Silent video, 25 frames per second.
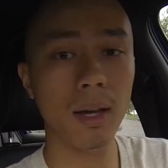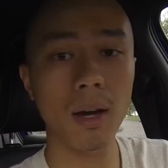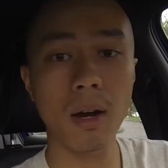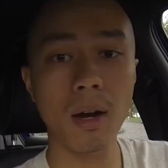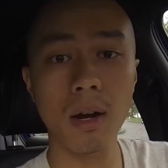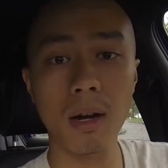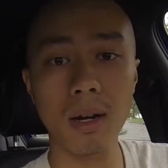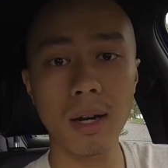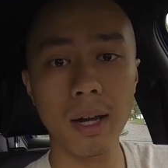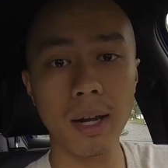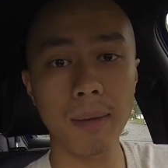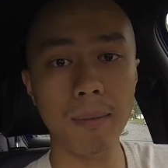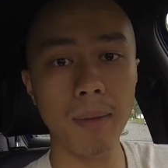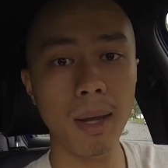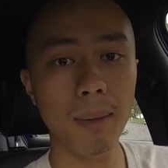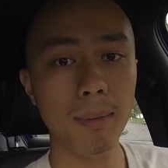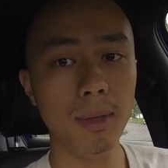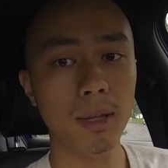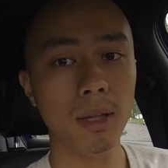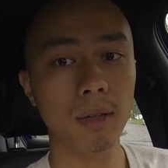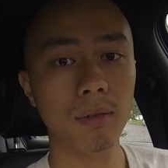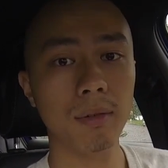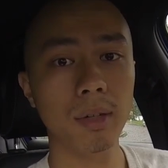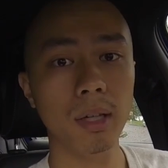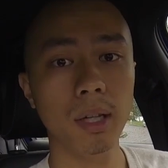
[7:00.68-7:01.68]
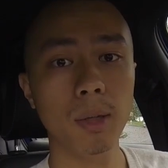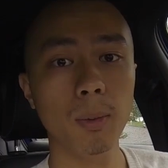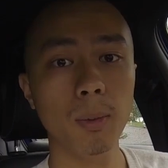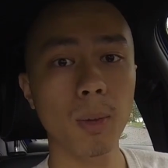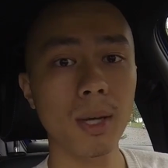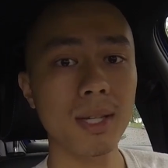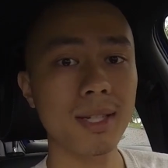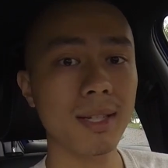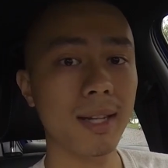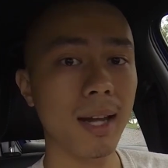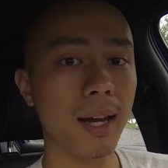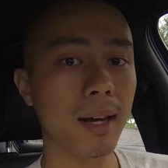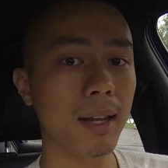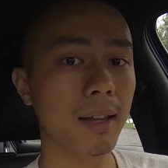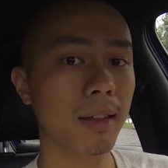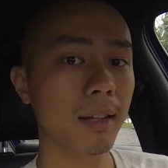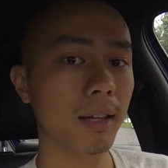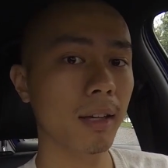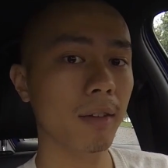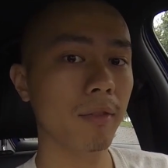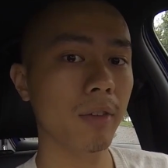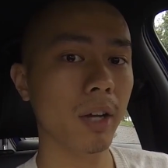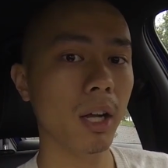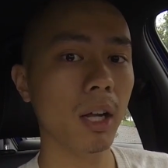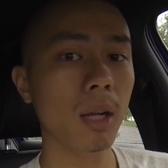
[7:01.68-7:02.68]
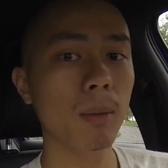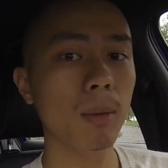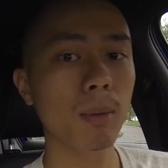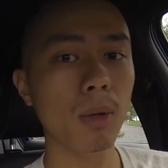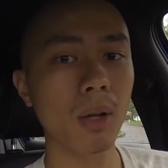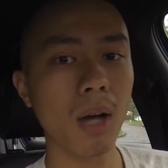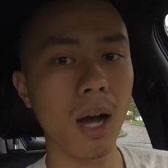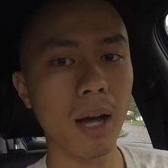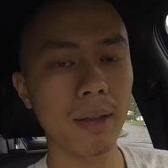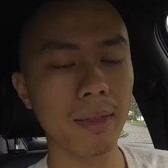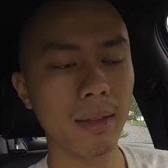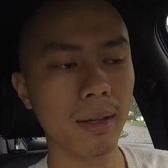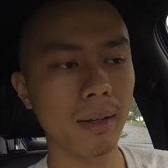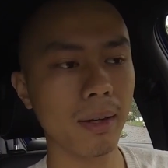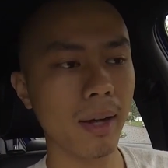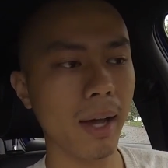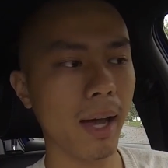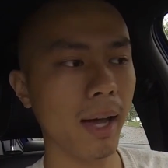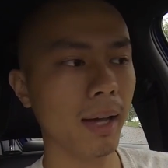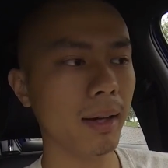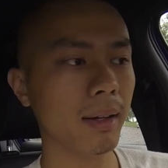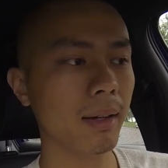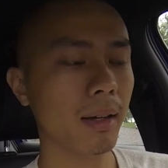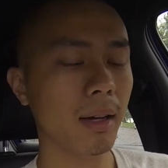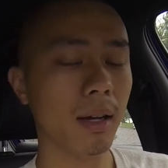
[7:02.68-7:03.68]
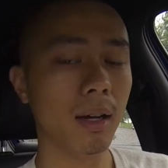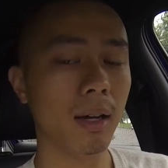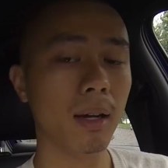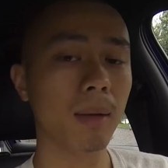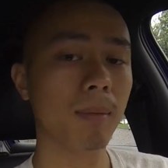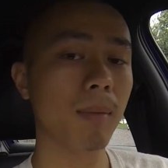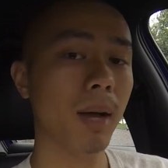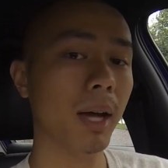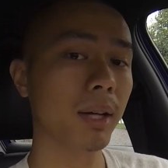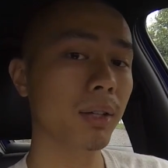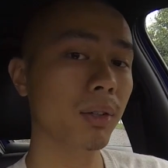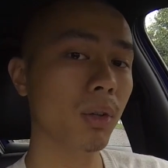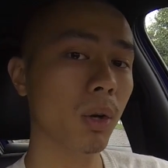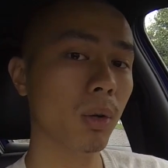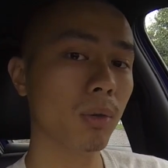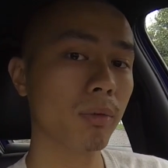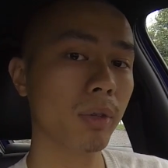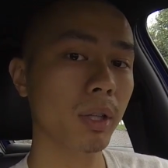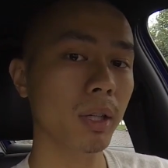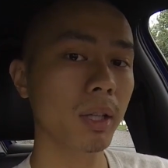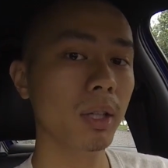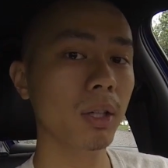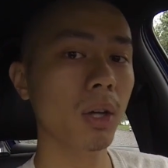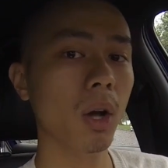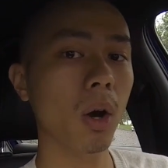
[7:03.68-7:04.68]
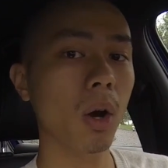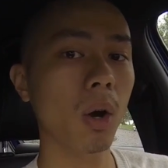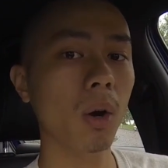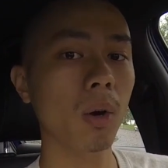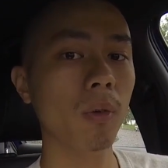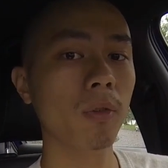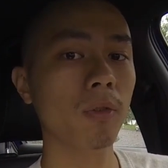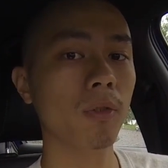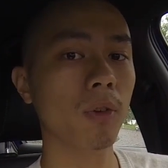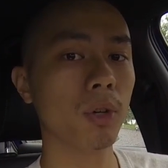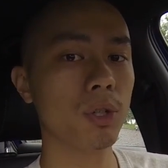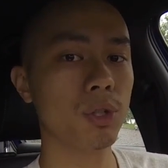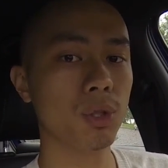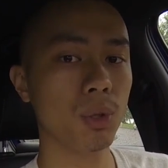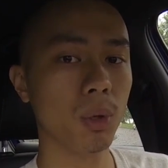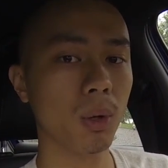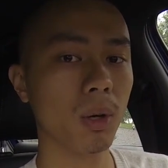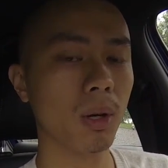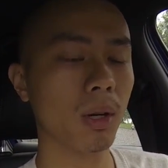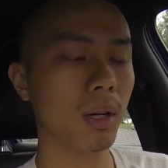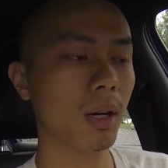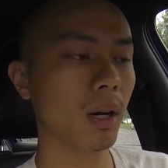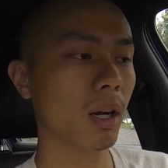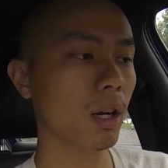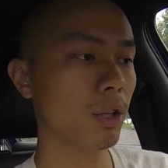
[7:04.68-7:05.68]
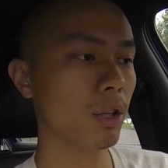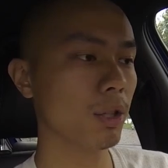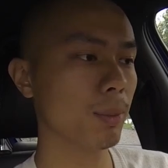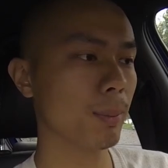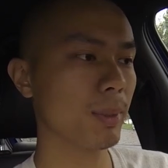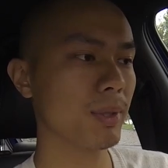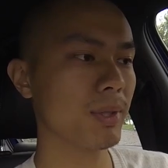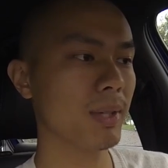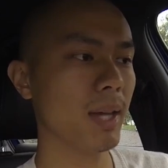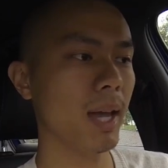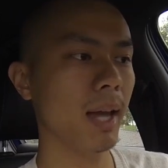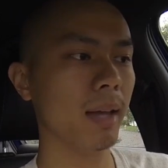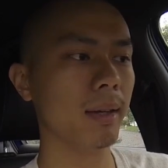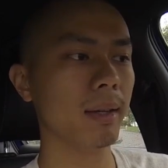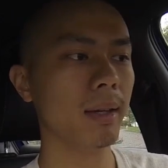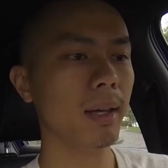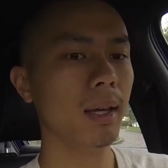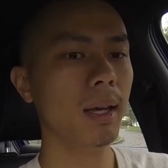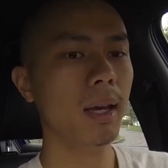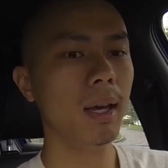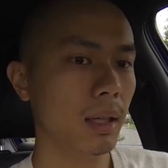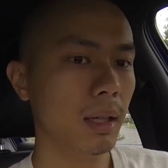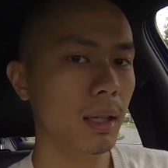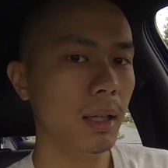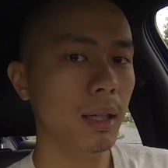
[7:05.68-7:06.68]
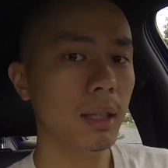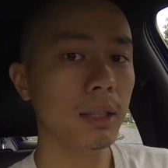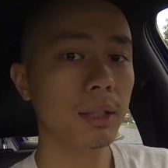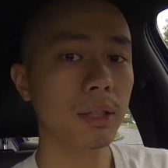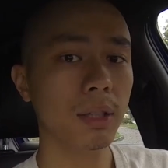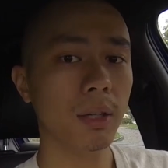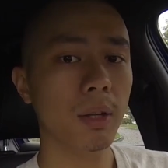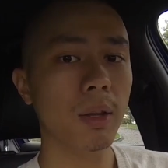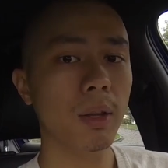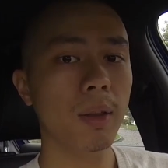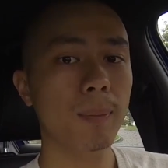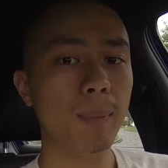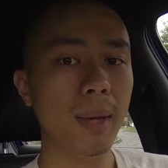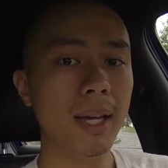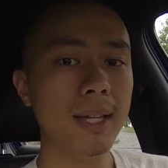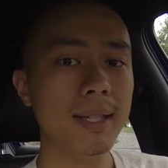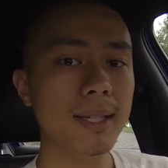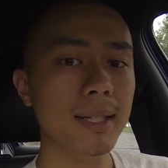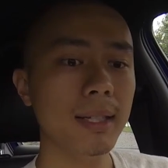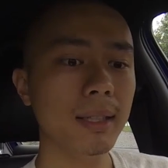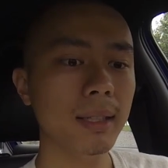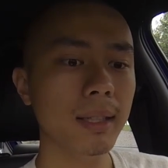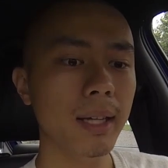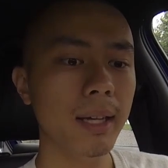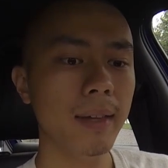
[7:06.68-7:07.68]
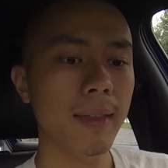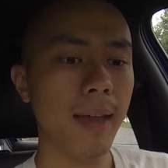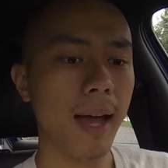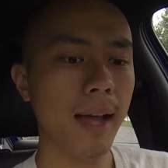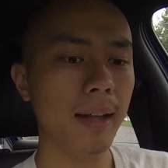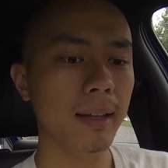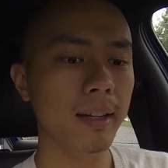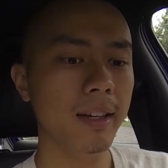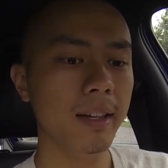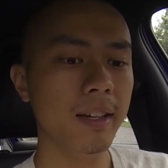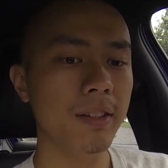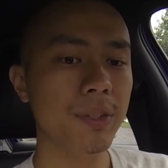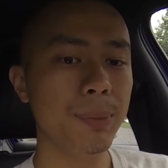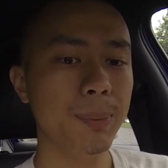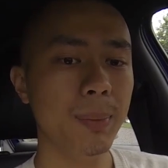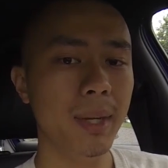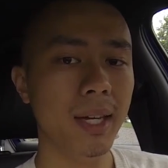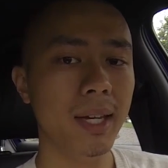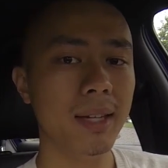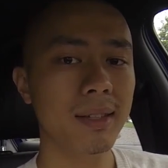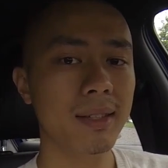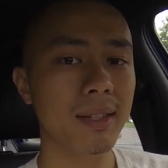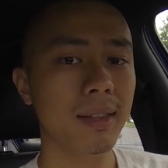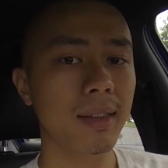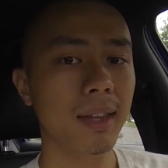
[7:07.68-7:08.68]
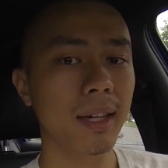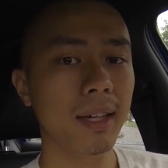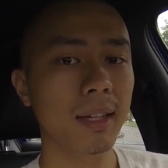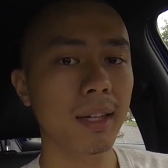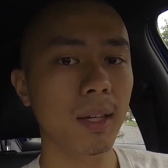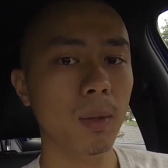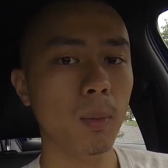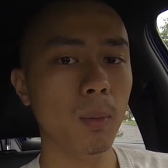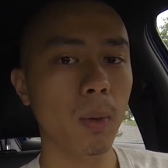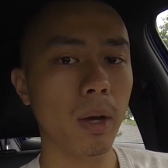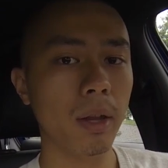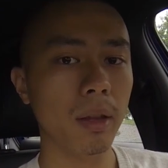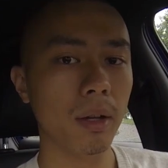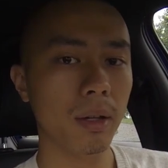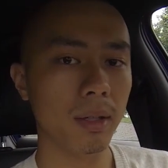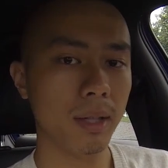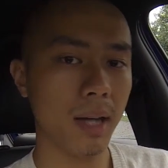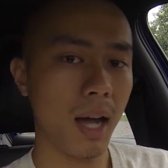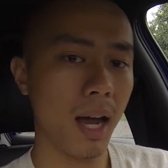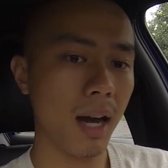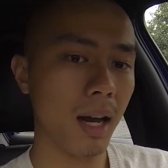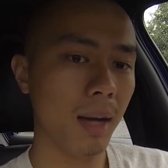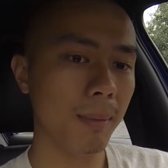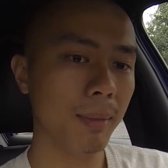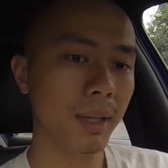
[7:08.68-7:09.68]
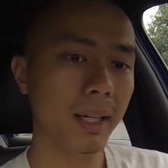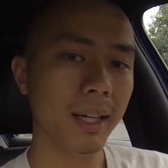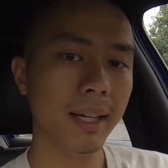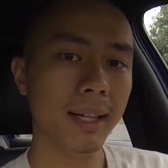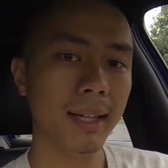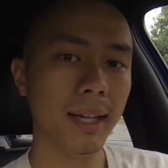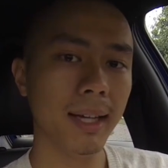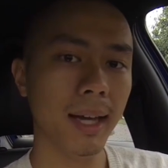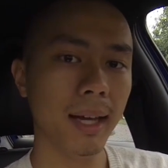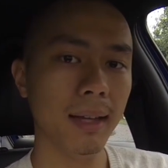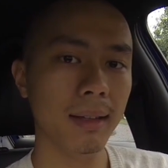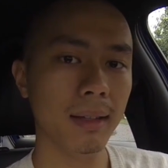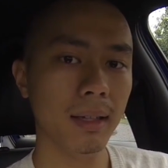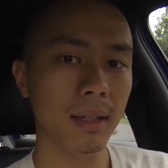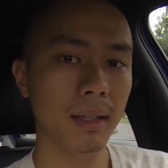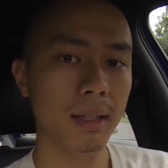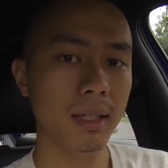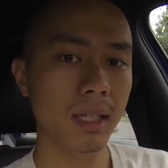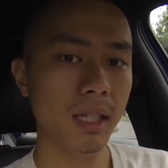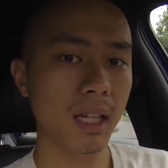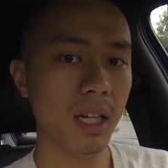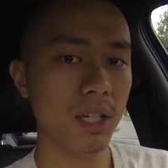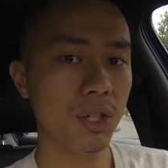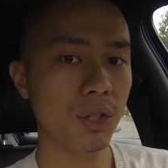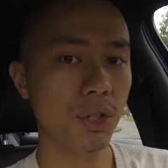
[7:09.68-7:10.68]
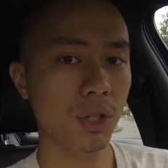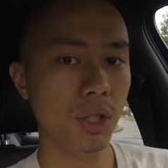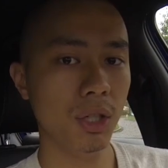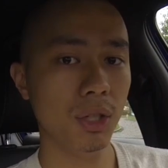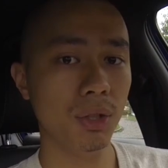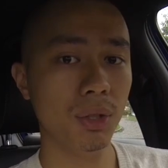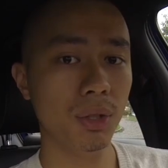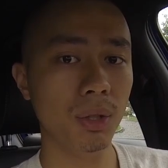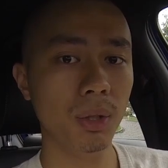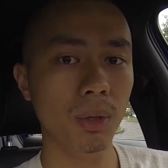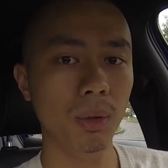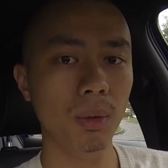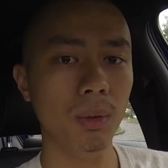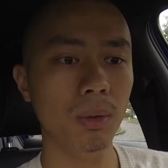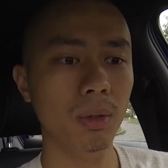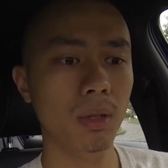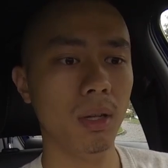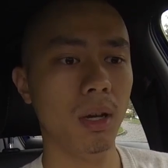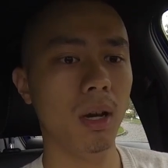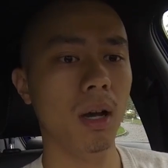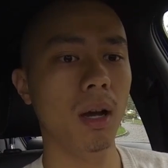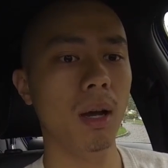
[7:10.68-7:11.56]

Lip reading: are, and maybe there really wasn't anything available on their end. I don't really know for sure 100%. So basically that leaves me into thinking whether or not I'm going to get a DSG tune.